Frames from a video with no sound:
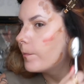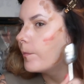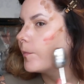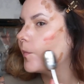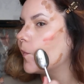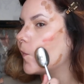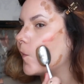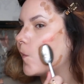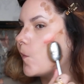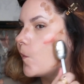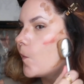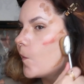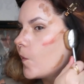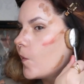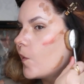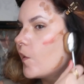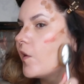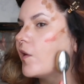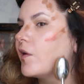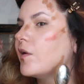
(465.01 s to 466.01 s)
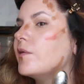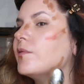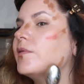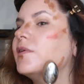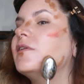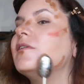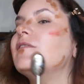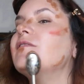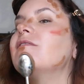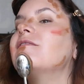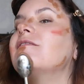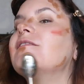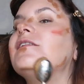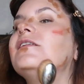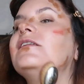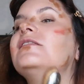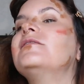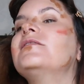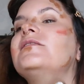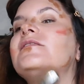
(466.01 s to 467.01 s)
But I
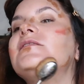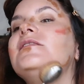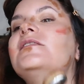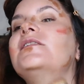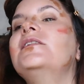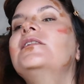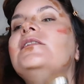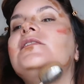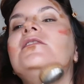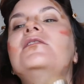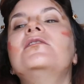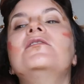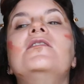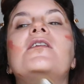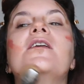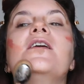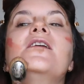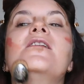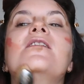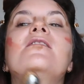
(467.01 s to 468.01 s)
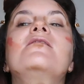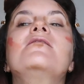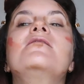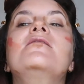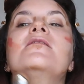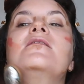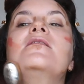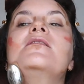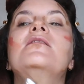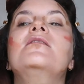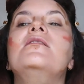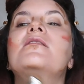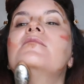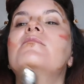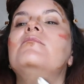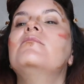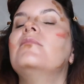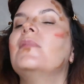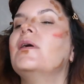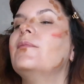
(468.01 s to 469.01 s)
can't see too great.
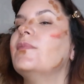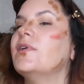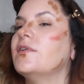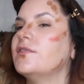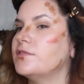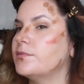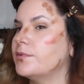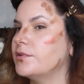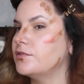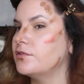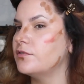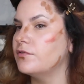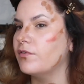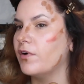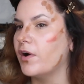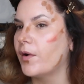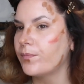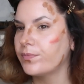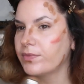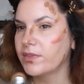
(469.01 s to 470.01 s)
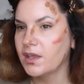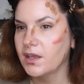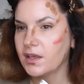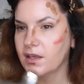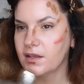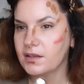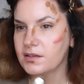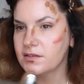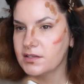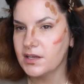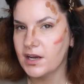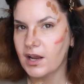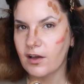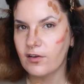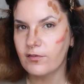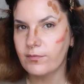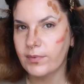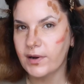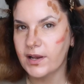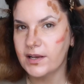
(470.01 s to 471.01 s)
My mirror's a bit too far. So now
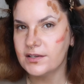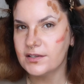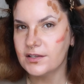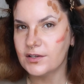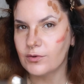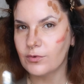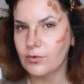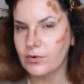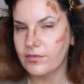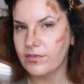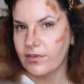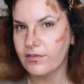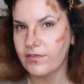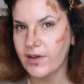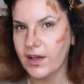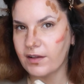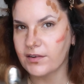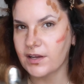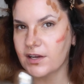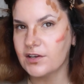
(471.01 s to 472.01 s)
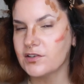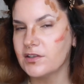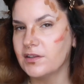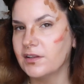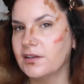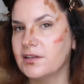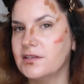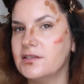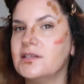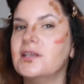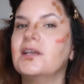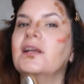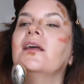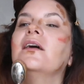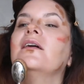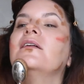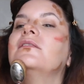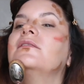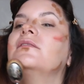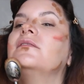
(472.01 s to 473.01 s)
I've blended all of the foundation and
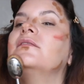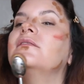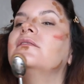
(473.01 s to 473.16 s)
concealer.